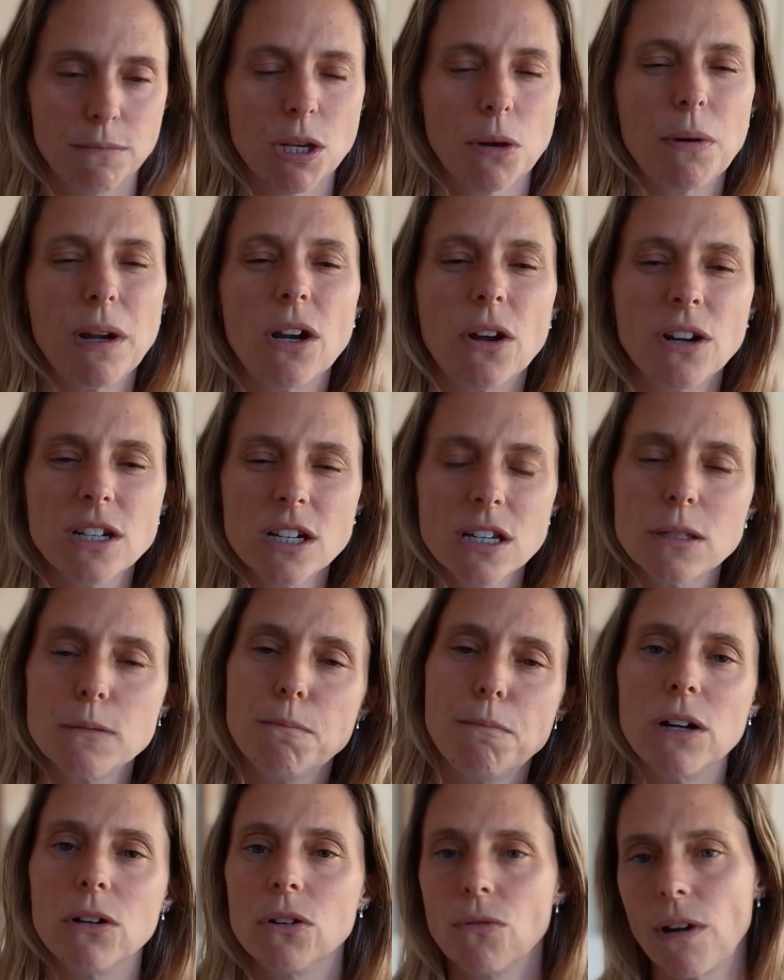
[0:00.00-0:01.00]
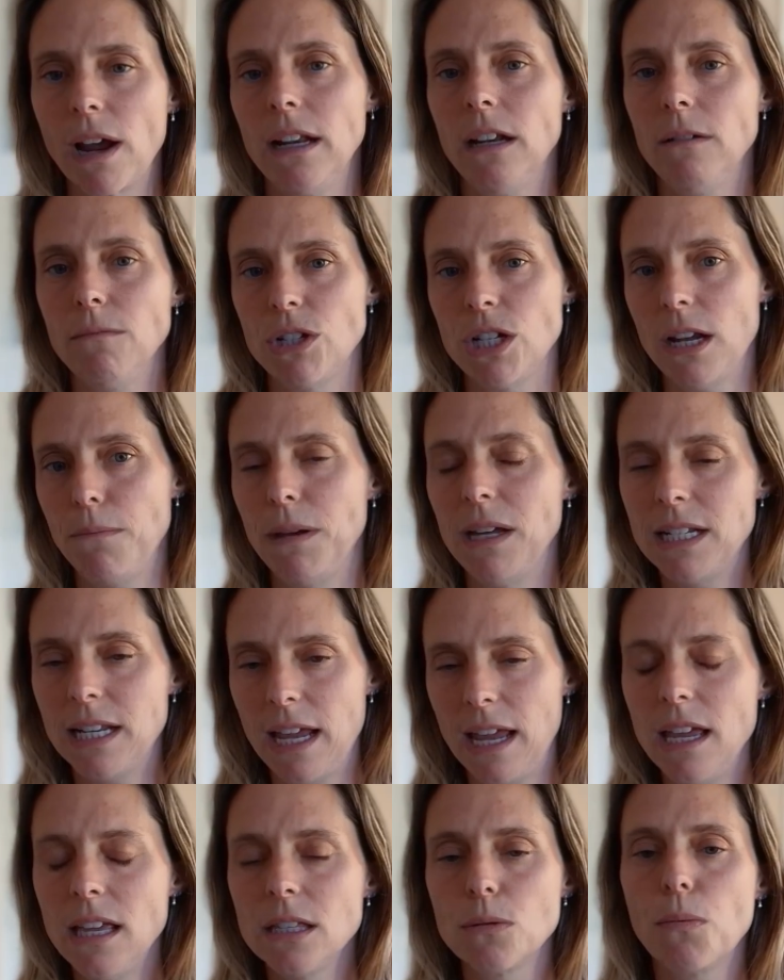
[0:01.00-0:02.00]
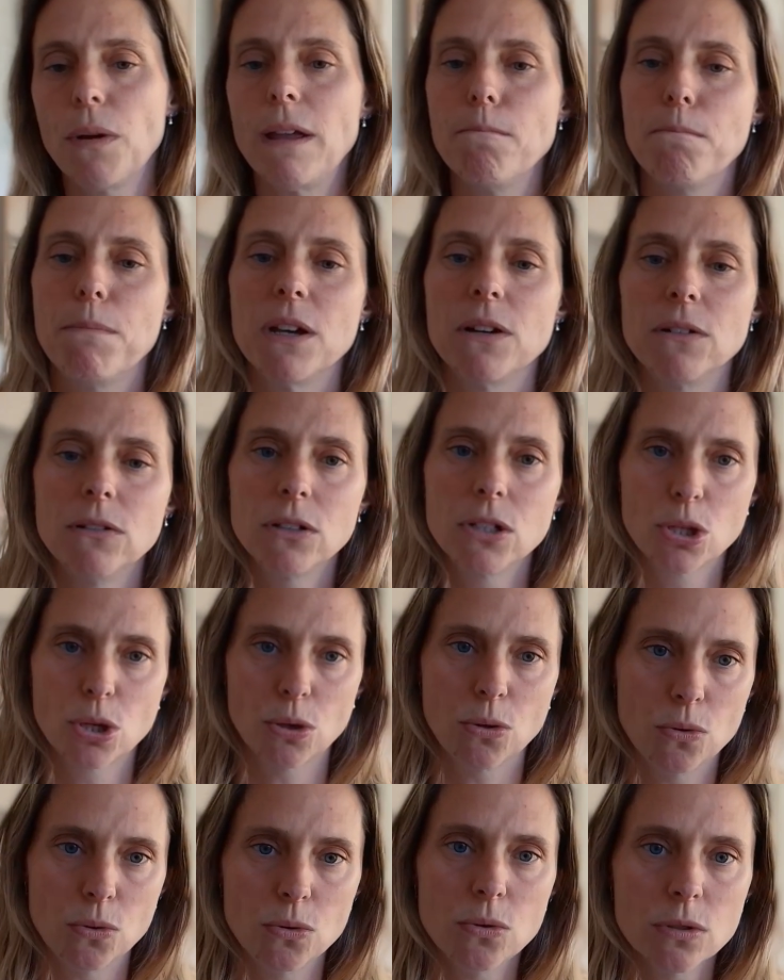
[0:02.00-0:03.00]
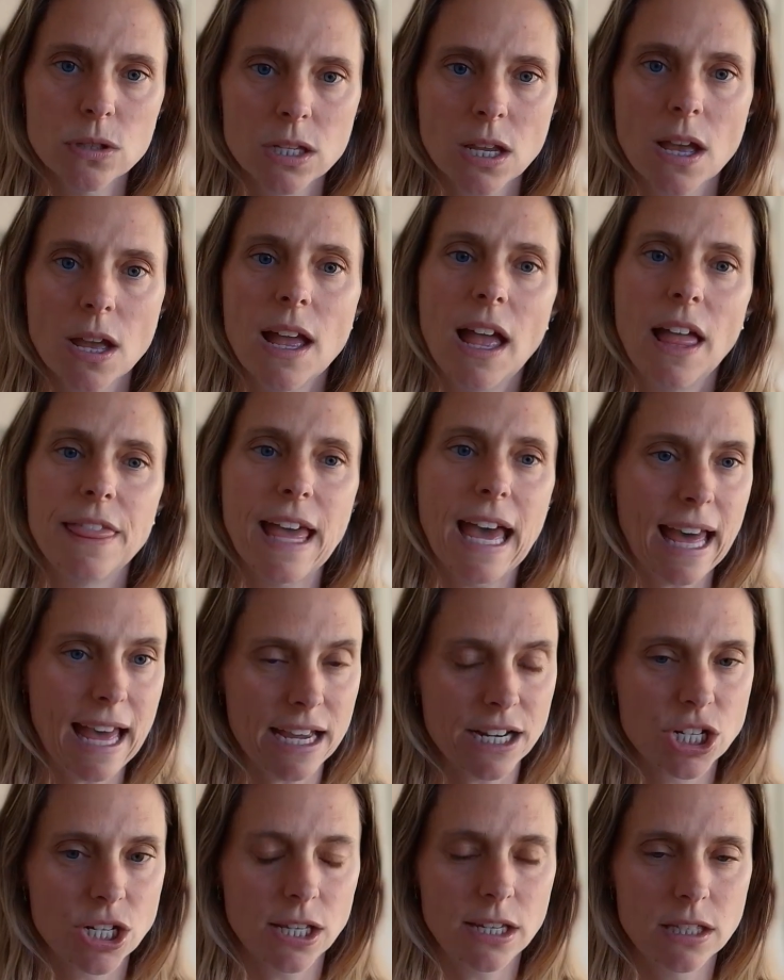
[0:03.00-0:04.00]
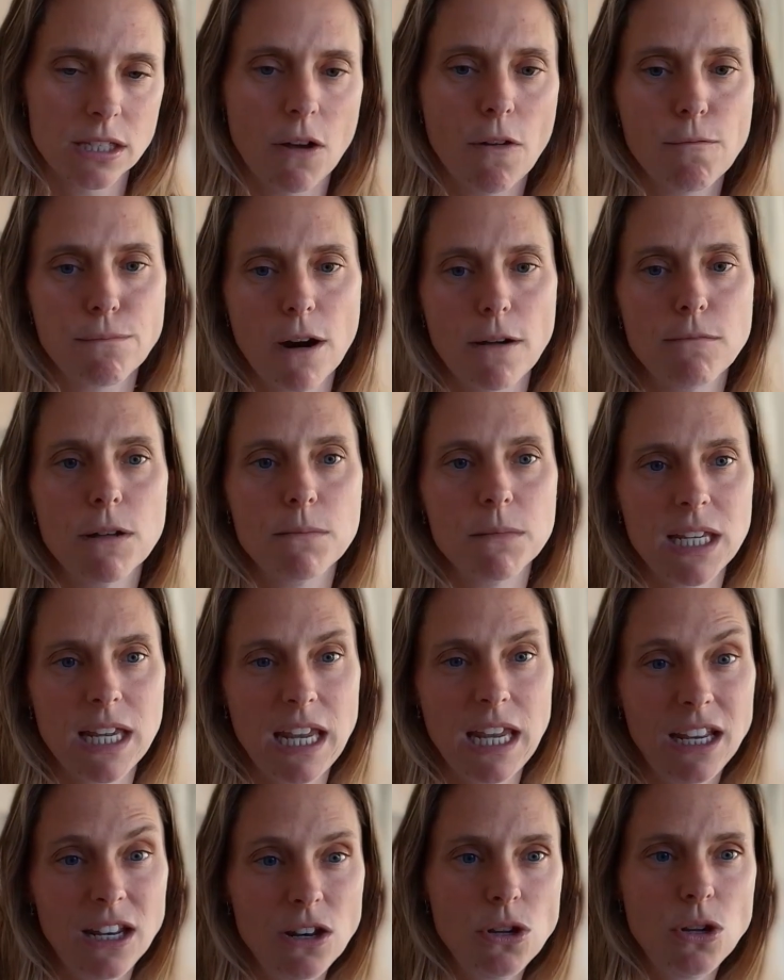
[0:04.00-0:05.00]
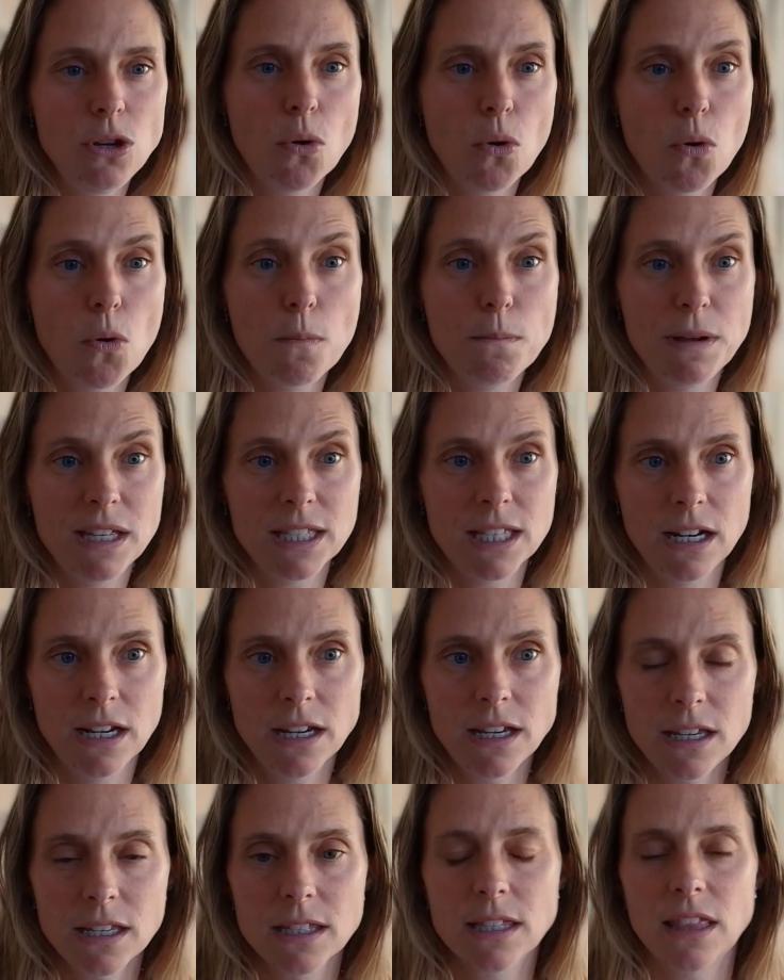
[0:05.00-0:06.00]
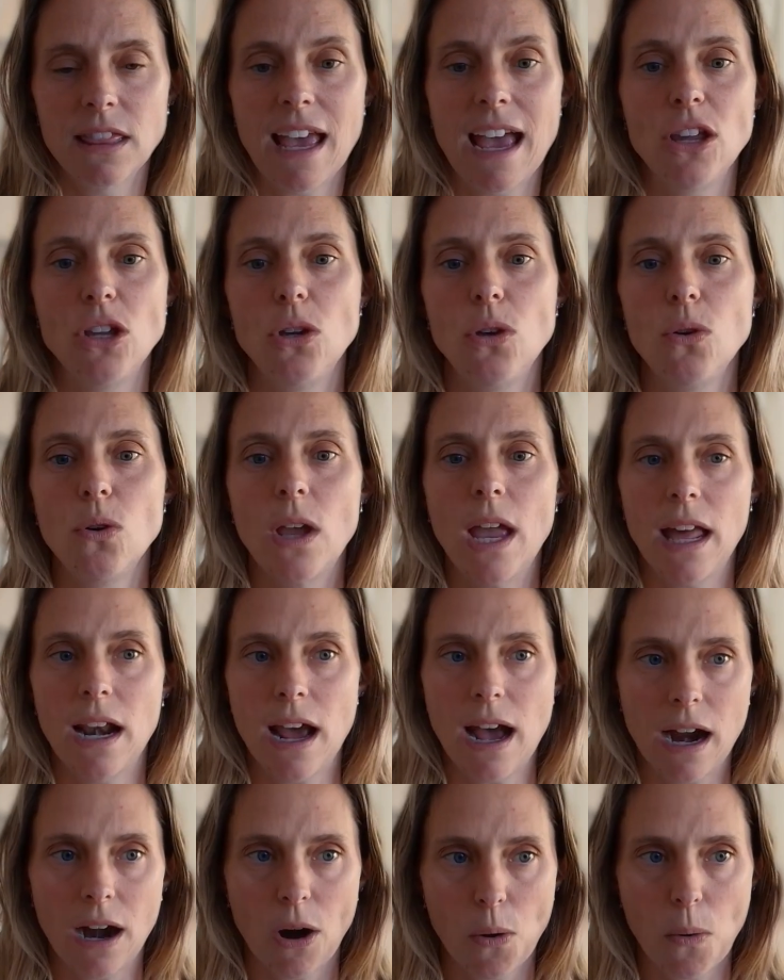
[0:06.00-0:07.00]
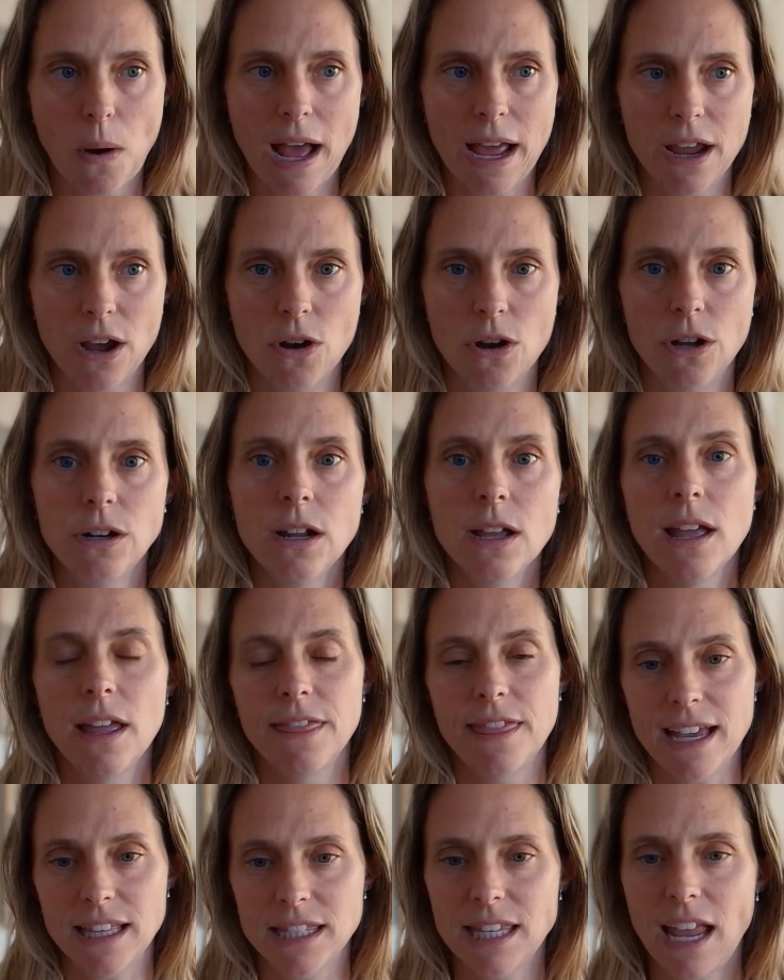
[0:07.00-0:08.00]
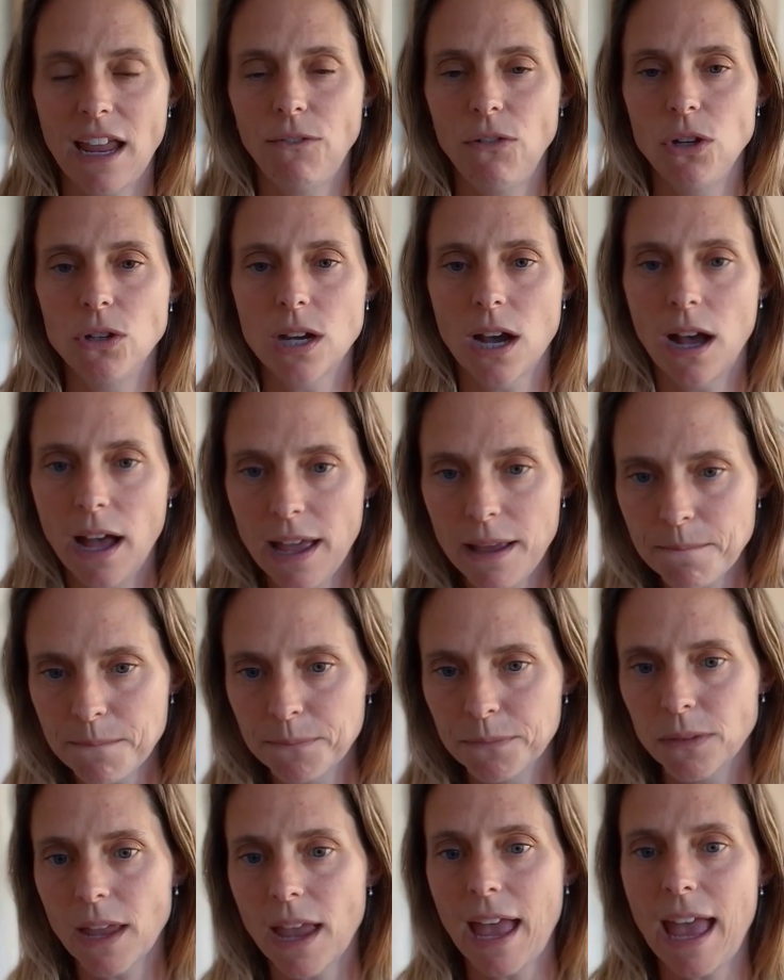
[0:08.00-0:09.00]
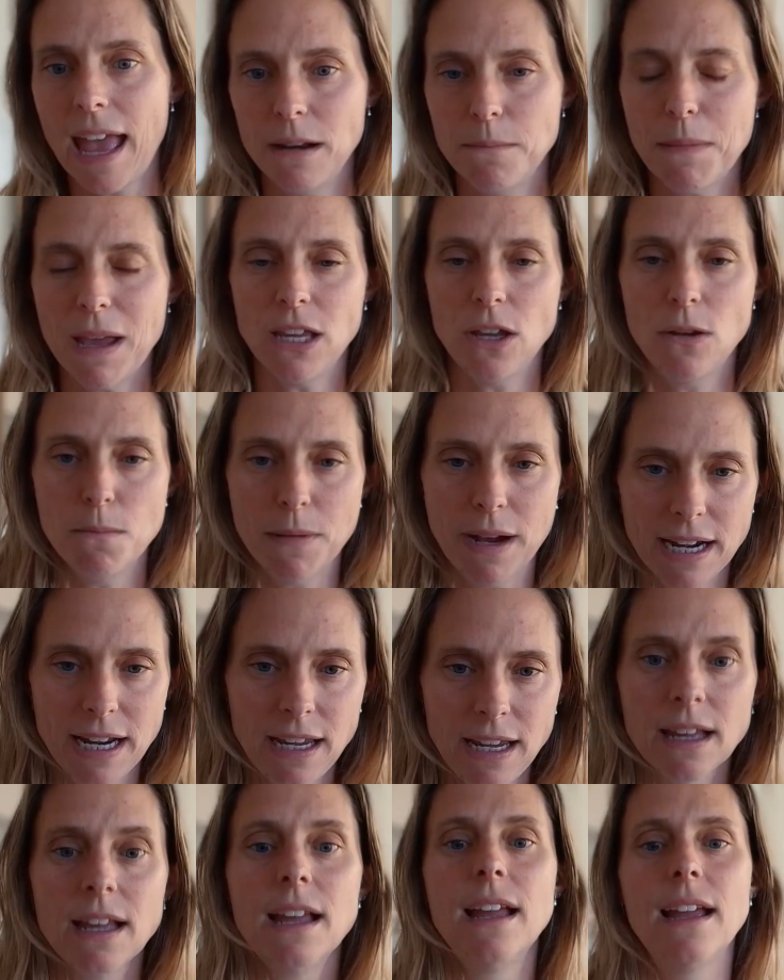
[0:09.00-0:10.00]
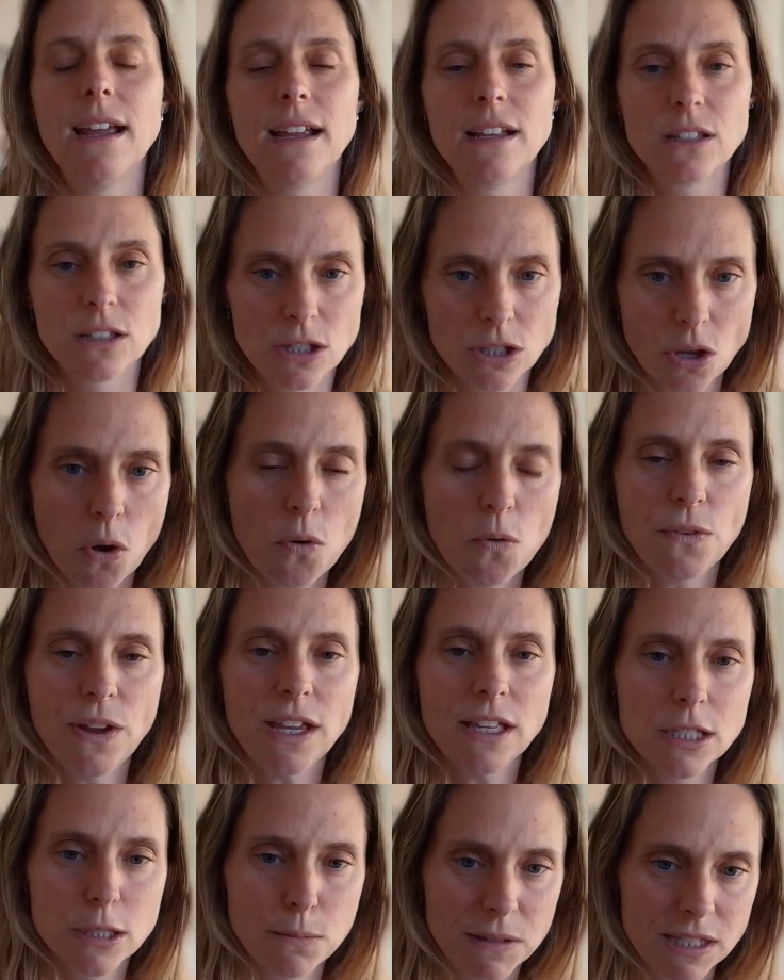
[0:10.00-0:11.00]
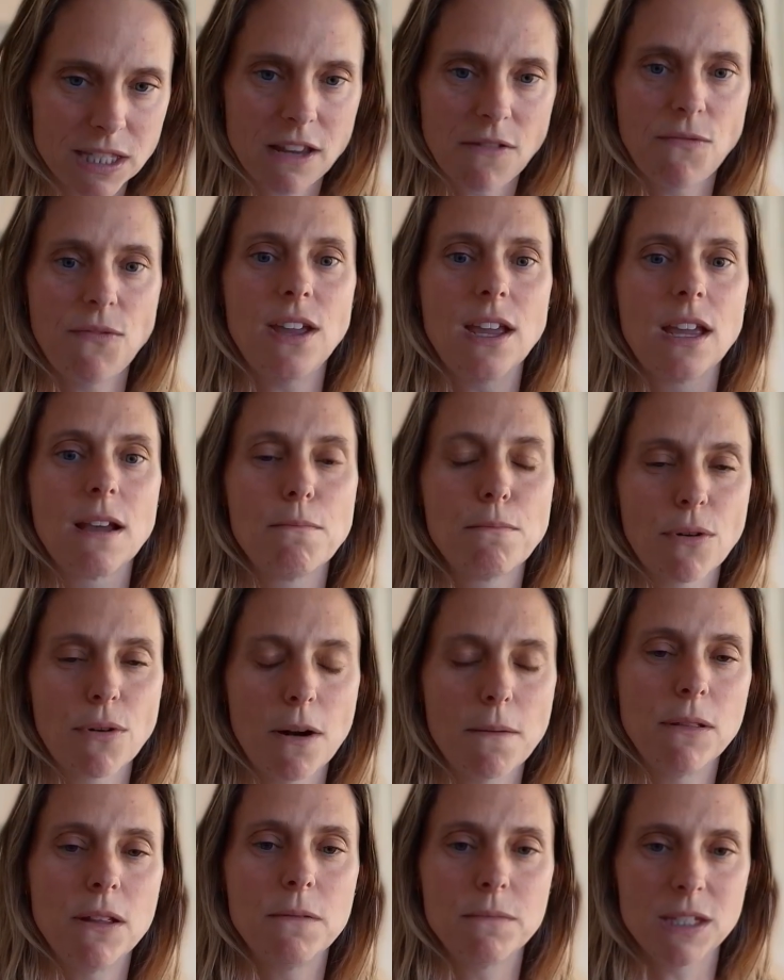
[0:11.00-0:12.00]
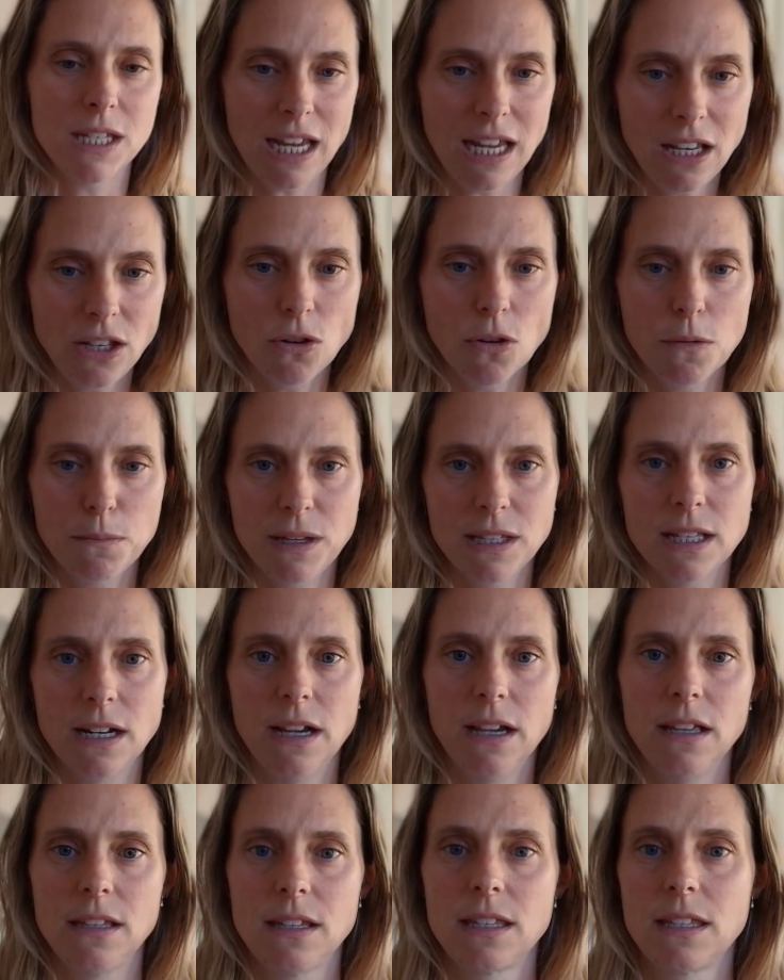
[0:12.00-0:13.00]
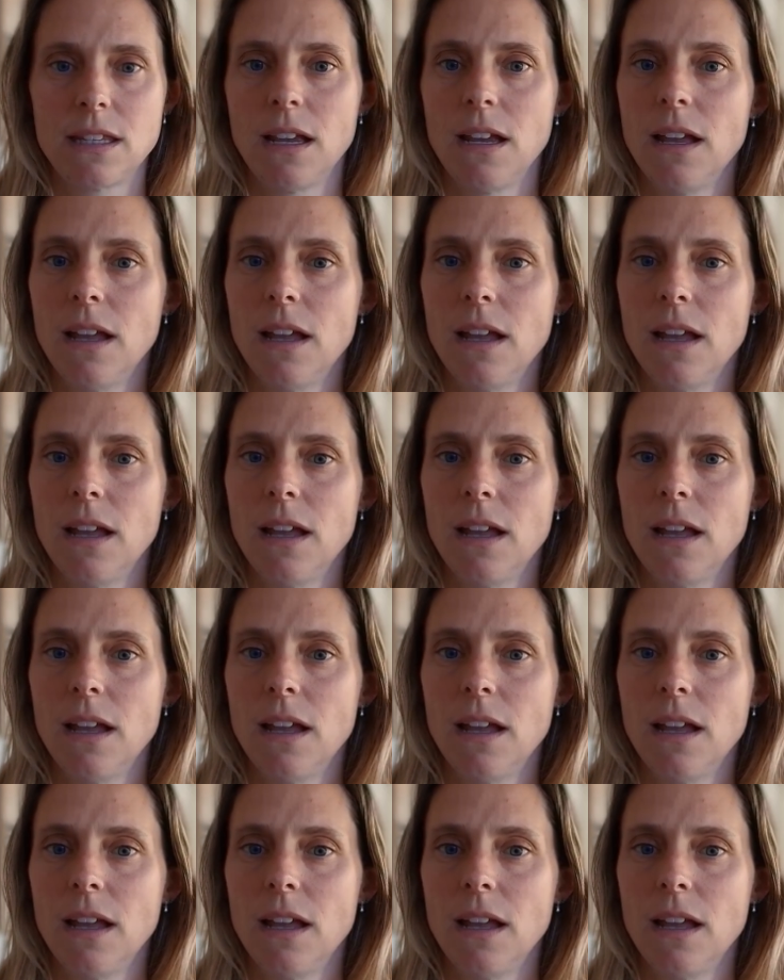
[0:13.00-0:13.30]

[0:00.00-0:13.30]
So we don't just build random GPTs, we build tools that actually solve problems in your business that you get ROI on, that save you time and make you money, solving specific problems in your business.